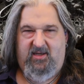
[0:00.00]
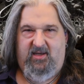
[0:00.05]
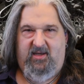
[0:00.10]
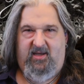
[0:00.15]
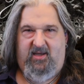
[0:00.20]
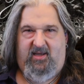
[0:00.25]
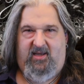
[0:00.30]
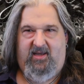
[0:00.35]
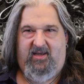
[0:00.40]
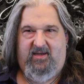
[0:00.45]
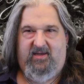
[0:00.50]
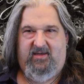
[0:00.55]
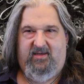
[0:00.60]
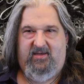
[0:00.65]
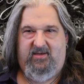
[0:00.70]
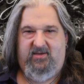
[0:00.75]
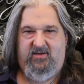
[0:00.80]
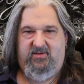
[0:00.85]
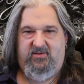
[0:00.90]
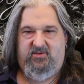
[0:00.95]

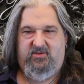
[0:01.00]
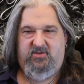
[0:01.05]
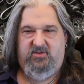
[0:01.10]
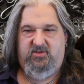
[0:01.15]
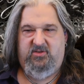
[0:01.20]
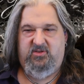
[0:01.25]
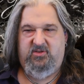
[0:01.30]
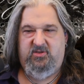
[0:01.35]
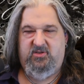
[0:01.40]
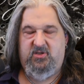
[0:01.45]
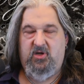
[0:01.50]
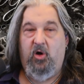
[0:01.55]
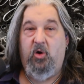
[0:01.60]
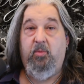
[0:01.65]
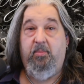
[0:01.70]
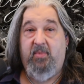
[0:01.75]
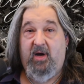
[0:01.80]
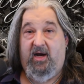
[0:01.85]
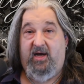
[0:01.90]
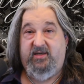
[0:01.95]
and so
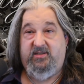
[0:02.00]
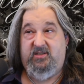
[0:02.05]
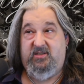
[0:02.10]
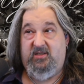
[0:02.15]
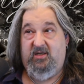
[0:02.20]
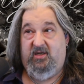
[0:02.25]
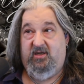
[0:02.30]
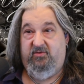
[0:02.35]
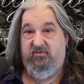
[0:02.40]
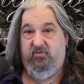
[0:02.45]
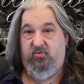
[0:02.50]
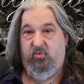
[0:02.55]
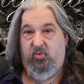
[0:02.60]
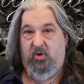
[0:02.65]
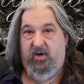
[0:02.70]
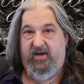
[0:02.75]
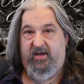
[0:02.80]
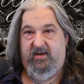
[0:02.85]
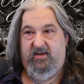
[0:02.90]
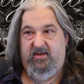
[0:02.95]
much of
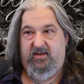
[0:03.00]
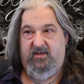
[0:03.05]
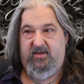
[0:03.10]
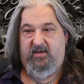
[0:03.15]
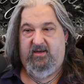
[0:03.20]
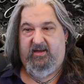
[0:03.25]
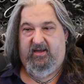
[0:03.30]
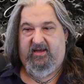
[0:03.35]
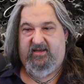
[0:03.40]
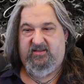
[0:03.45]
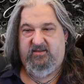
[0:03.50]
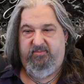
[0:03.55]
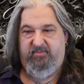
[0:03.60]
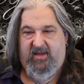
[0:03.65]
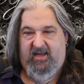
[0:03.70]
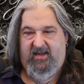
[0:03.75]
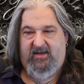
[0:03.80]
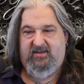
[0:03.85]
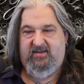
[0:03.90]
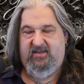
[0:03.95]
what has
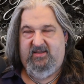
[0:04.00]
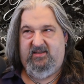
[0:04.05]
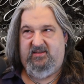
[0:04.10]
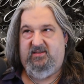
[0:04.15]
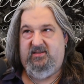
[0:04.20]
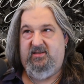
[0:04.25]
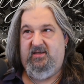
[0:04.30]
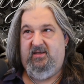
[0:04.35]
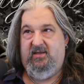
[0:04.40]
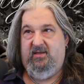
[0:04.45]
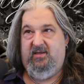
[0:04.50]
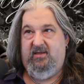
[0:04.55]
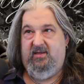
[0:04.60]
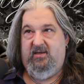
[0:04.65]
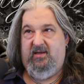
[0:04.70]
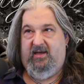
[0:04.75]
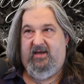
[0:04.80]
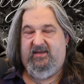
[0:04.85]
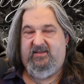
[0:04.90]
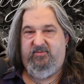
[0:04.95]
made
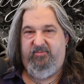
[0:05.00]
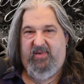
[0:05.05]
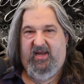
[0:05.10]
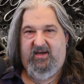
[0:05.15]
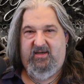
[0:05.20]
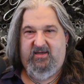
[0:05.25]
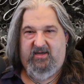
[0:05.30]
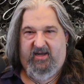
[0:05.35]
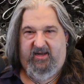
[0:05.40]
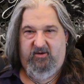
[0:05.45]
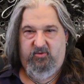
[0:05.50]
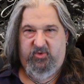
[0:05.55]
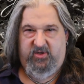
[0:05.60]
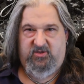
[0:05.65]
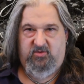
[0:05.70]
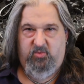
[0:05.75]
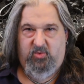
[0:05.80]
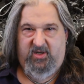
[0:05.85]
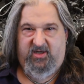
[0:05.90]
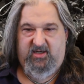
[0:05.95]
Nightwish
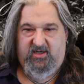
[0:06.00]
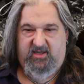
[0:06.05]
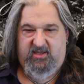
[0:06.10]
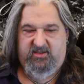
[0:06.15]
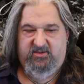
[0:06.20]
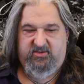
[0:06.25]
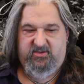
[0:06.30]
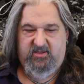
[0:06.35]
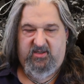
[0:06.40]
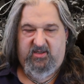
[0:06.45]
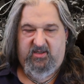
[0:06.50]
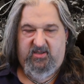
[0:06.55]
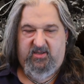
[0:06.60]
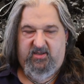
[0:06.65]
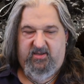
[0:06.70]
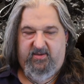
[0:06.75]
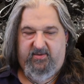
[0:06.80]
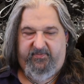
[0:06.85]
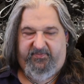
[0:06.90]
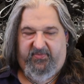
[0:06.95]
what it is,
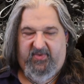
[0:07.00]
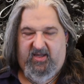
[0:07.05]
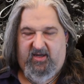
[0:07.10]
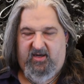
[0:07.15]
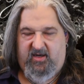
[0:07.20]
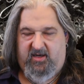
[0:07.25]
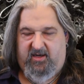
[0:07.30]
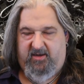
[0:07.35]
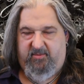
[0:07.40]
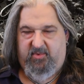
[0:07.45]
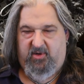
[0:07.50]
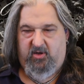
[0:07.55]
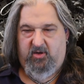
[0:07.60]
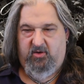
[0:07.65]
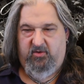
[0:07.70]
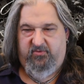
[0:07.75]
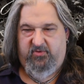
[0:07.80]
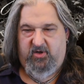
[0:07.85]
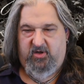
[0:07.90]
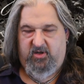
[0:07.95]

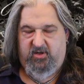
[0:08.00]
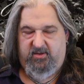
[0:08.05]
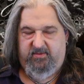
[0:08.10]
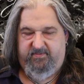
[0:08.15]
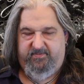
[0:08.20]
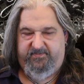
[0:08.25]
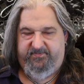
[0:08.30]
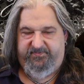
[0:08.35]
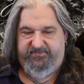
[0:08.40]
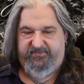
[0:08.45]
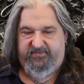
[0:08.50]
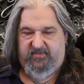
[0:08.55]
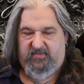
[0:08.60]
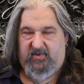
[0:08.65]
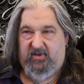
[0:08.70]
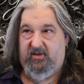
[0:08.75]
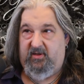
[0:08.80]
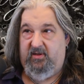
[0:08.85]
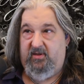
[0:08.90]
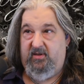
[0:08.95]
over
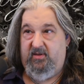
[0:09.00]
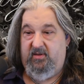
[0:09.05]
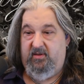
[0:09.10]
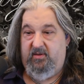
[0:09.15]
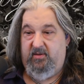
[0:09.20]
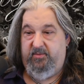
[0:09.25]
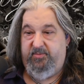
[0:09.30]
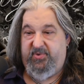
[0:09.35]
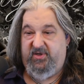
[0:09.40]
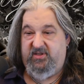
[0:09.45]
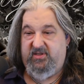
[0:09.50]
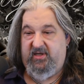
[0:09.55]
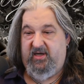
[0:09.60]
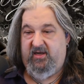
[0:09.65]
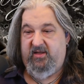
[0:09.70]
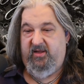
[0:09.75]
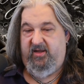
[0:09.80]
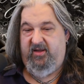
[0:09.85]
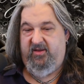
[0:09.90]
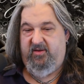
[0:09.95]

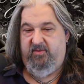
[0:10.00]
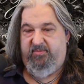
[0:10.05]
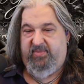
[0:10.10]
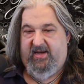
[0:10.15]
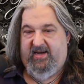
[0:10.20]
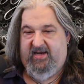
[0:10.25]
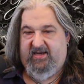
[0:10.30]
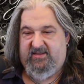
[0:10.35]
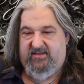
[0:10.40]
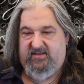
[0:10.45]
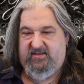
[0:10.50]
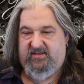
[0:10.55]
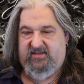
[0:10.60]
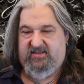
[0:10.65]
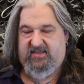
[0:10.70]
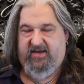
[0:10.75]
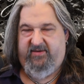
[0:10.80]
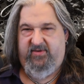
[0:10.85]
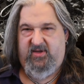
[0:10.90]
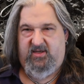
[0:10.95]
particularly the past
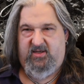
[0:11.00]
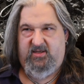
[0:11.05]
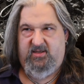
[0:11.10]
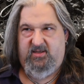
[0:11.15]
7,